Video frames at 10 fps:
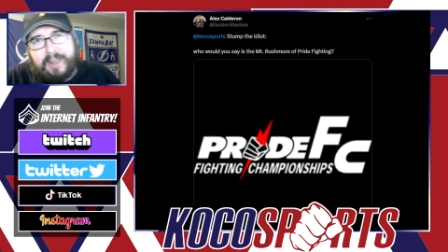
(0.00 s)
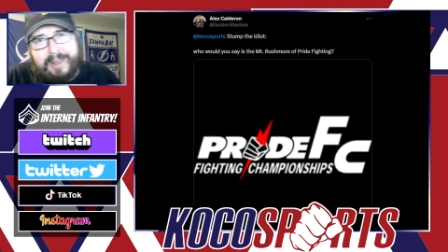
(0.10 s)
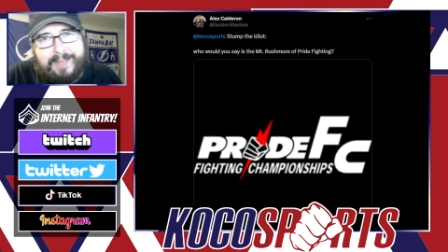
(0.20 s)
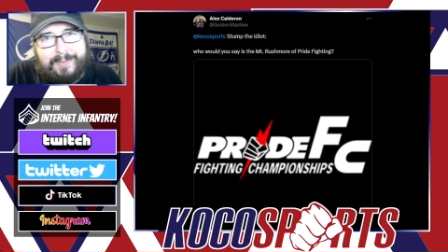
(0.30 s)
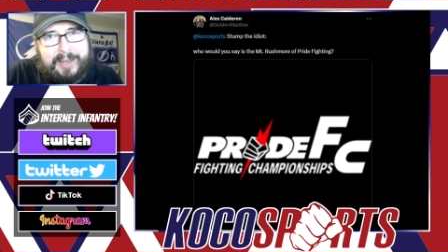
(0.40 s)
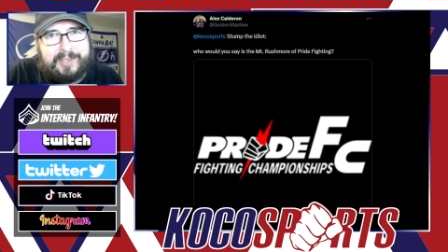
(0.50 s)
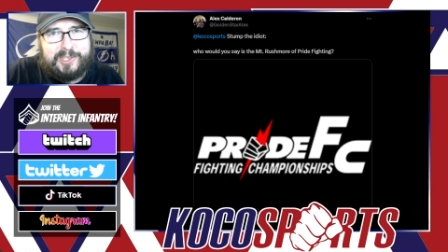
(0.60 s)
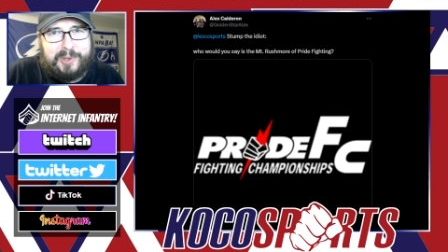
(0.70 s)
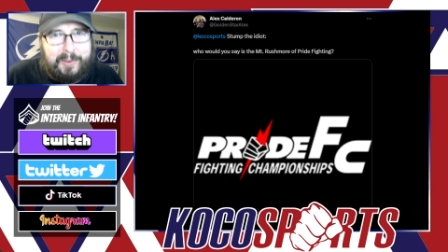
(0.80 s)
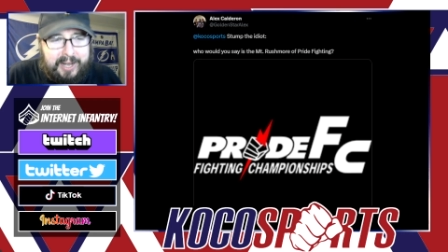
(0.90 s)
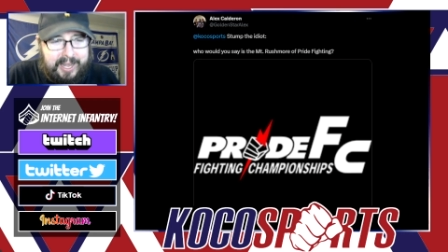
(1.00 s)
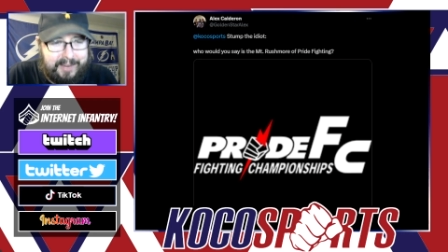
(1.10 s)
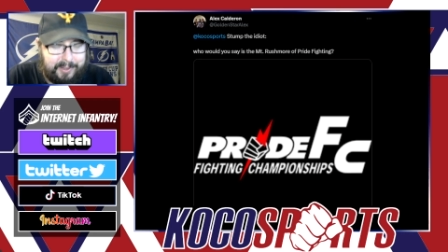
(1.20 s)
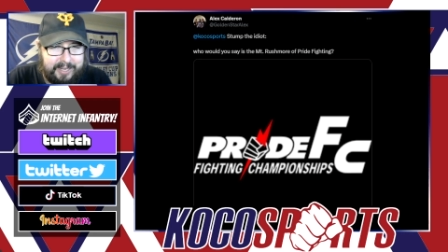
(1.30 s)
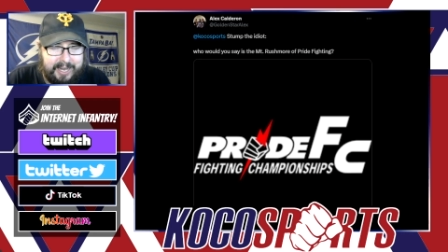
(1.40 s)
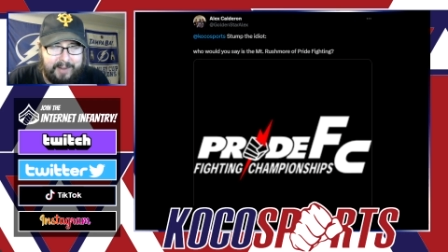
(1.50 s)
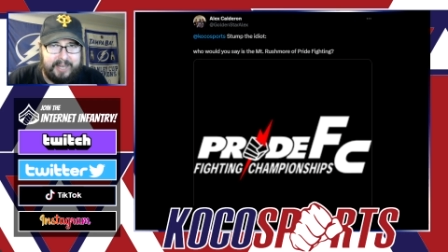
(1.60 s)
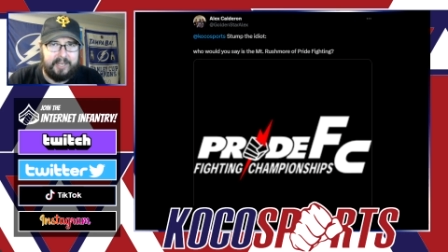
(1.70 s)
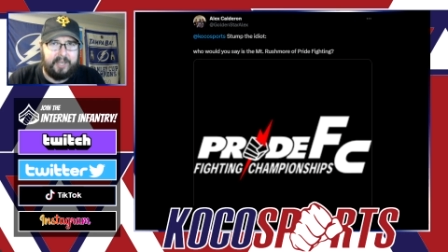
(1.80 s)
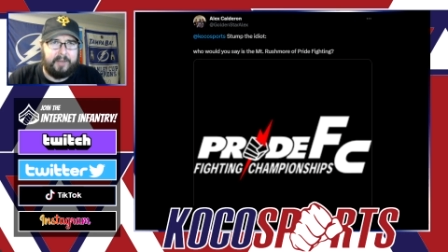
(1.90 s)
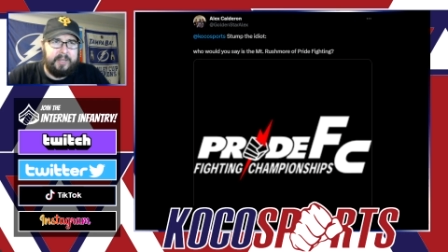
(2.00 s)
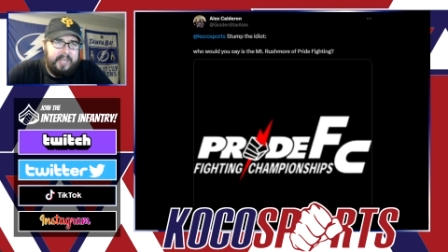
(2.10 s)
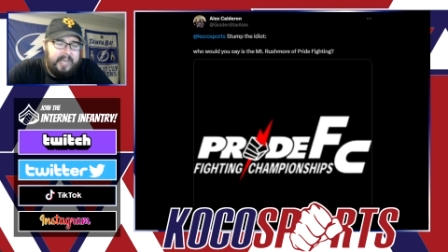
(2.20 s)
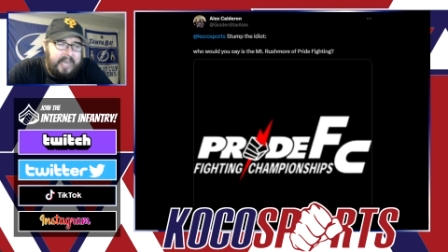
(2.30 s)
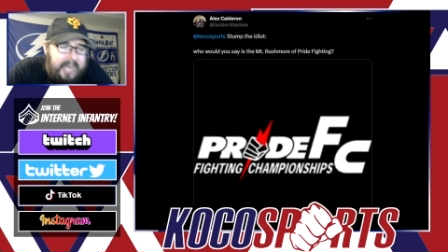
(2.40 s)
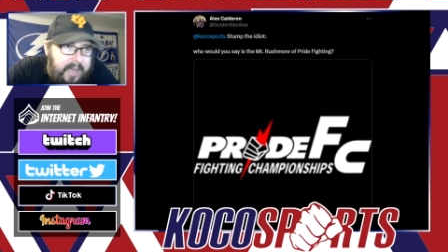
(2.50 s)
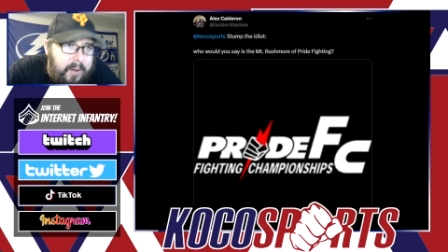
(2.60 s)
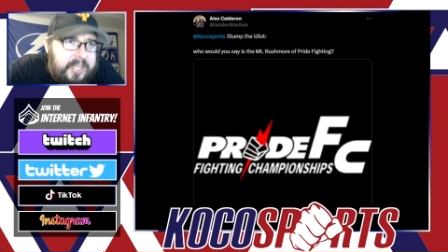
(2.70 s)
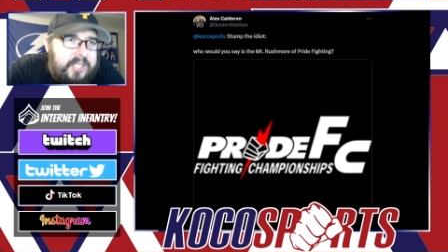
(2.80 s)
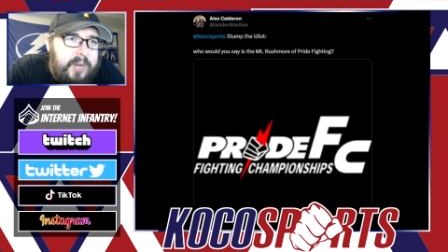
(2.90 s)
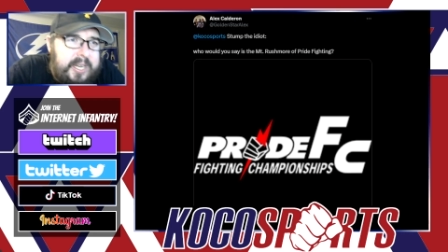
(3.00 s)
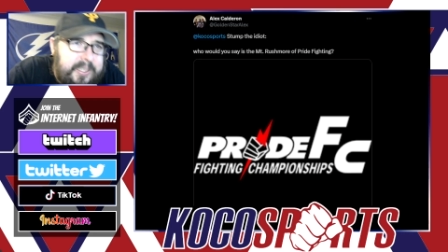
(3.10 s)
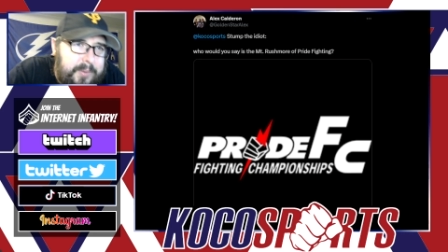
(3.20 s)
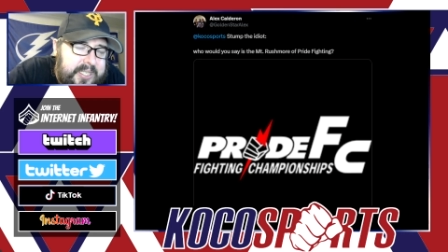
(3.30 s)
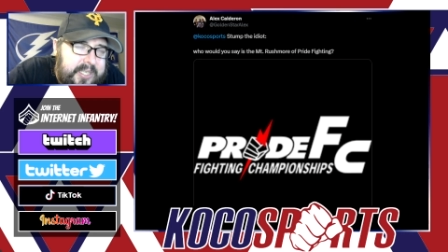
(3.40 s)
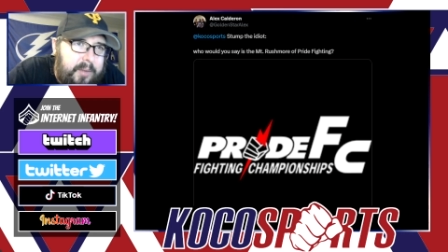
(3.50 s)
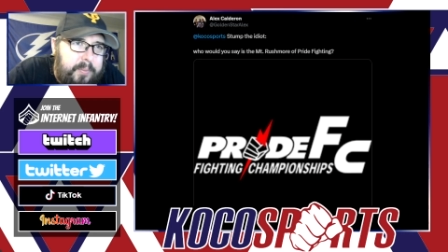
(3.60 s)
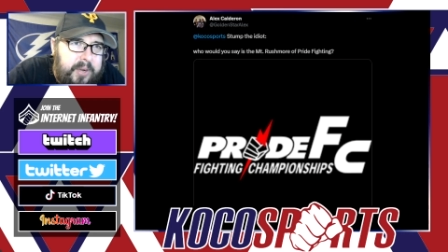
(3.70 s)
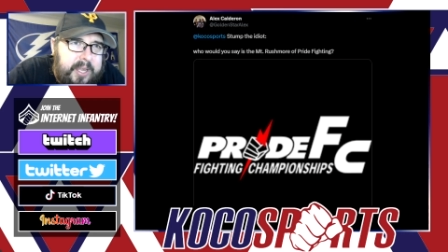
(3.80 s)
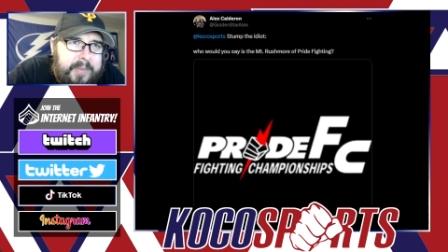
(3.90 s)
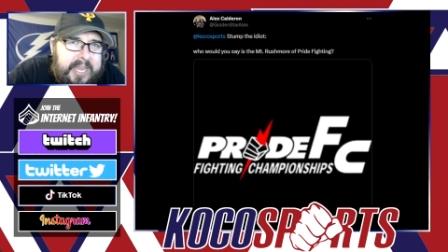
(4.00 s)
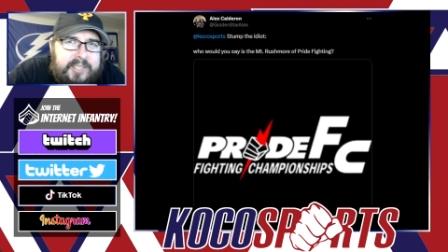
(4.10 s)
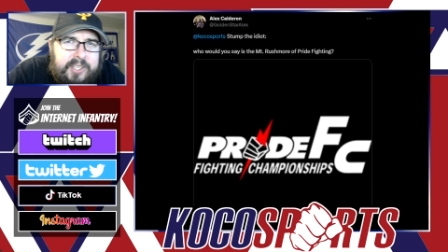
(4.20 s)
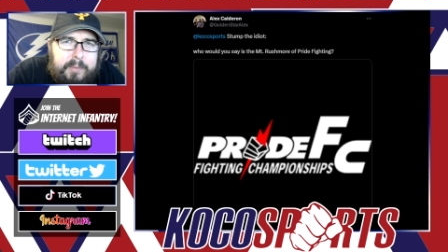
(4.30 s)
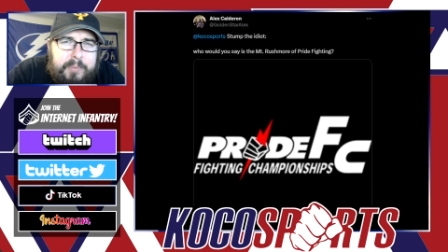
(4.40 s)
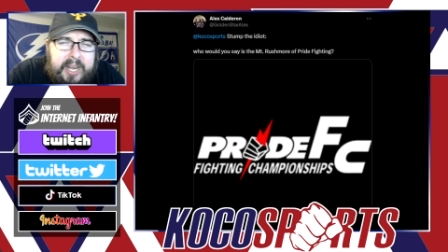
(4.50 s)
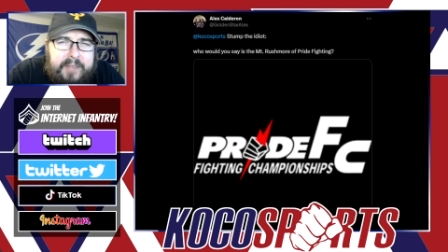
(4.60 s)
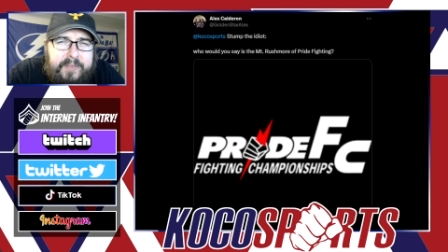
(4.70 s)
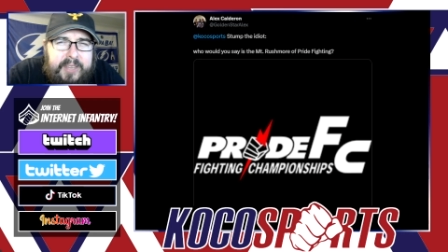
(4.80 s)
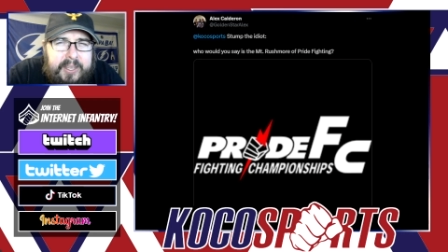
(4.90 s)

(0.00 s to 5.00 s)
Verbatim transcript: heavyweight? Sure, whatever, here I go. Royce Gracie was still pretty amazing, but I feel